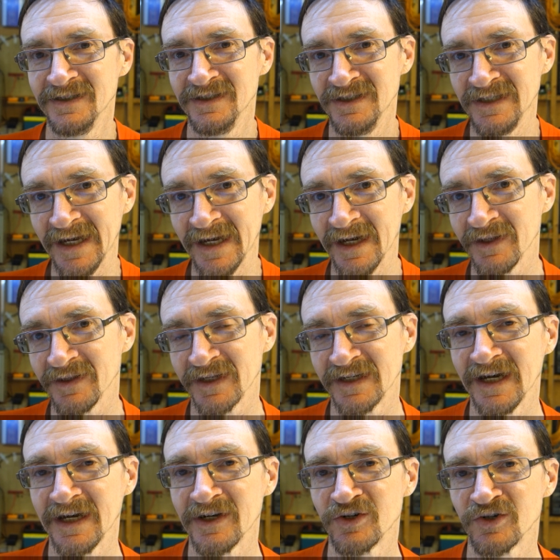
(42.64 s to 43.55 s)
down the
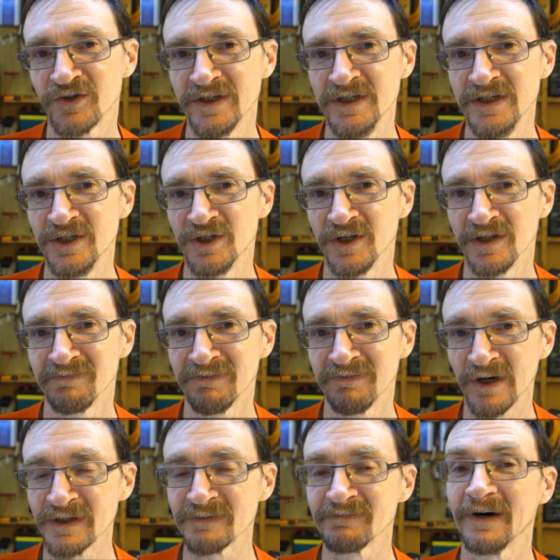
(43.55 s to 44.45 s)
country to the
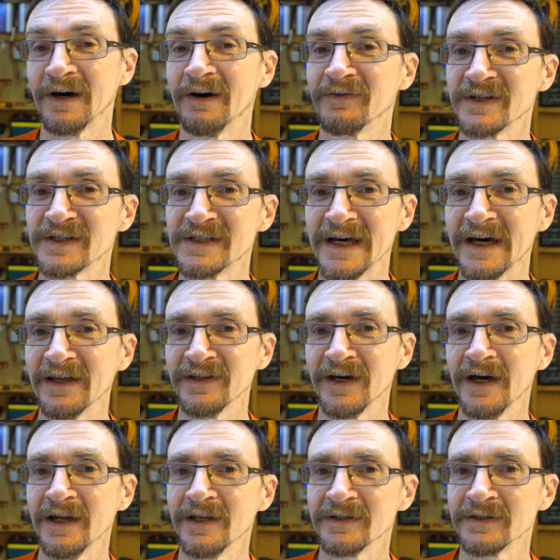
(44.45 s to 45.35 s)
bottom of the South
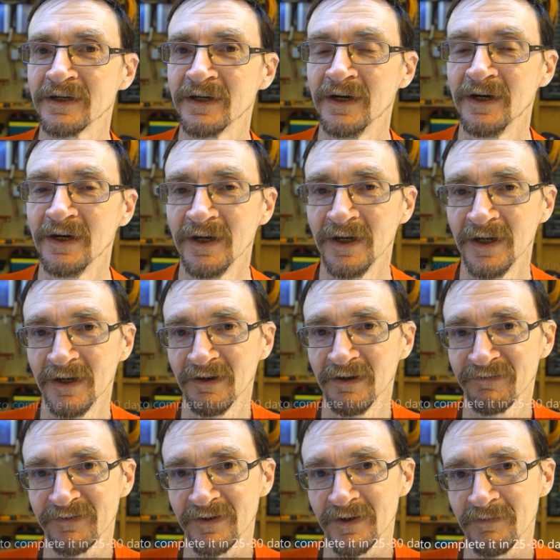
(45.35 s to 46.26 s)
Island
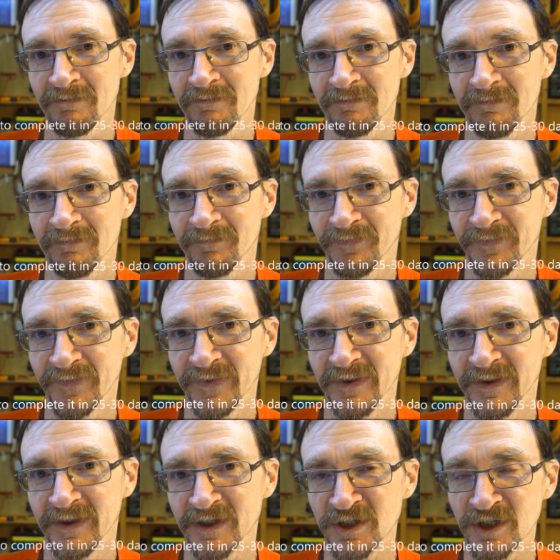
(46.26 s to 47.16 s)
from
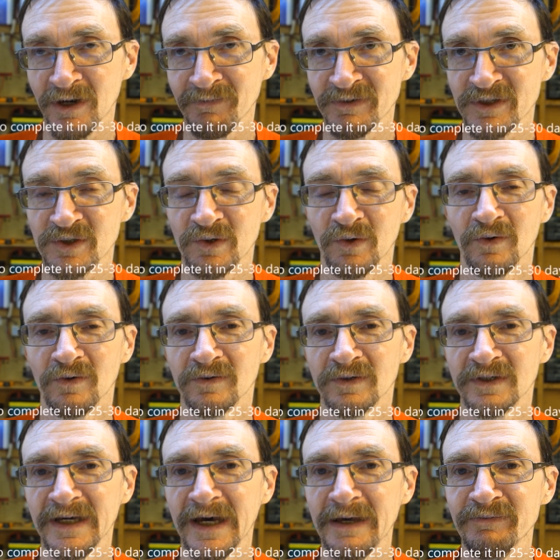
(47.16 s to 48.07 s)
the top is
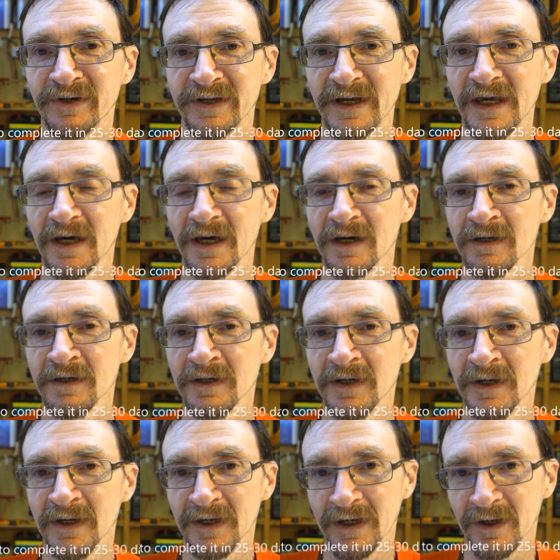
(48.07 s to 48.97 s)
called Cape Reinga
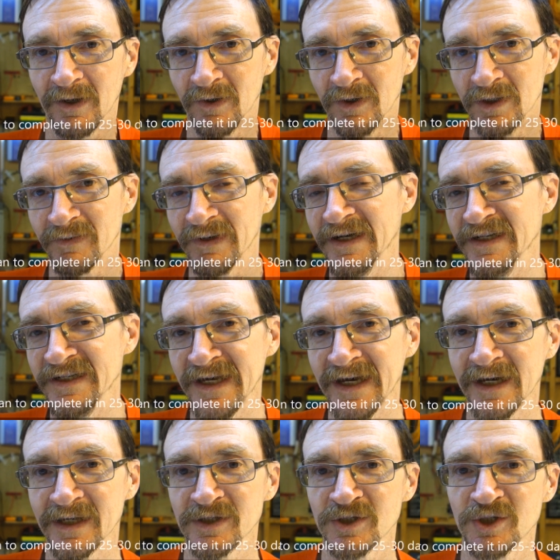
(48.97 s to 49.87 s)
all the way
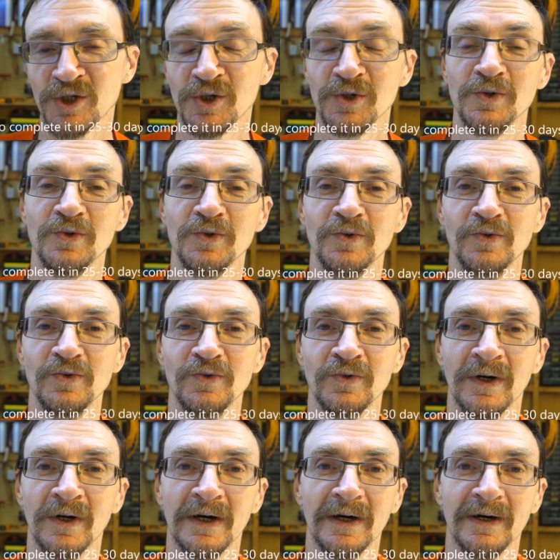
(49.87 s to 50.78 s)
down
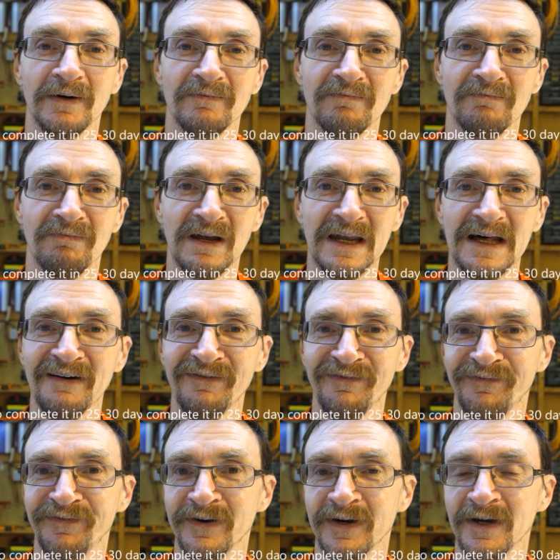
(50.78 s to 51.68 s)
to
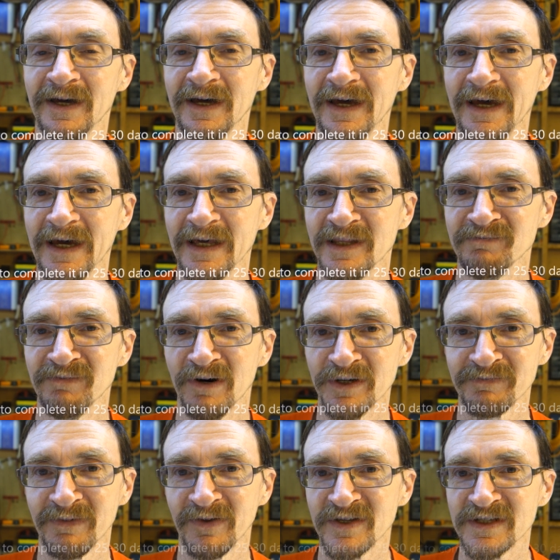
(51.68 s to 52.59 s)
Bluff at the
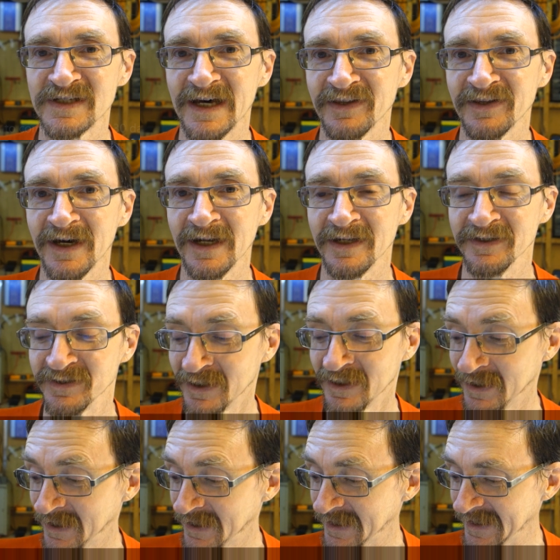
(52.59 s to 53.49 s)
bottom of the South Island.
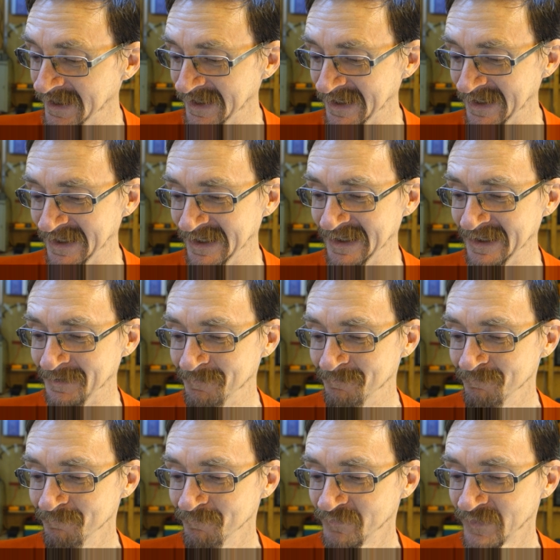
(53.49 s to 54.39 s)

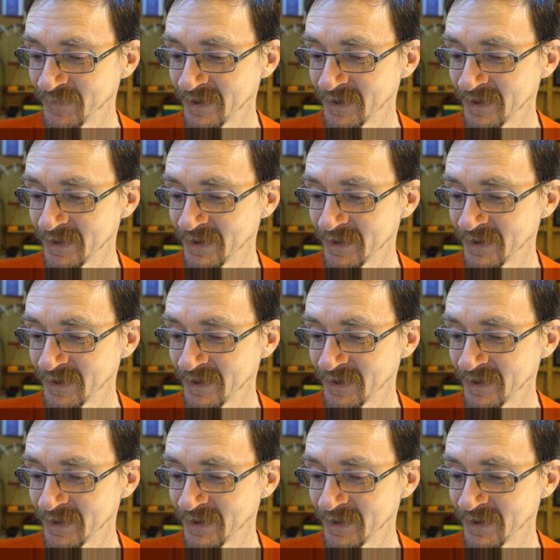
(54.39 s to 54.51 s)
Um,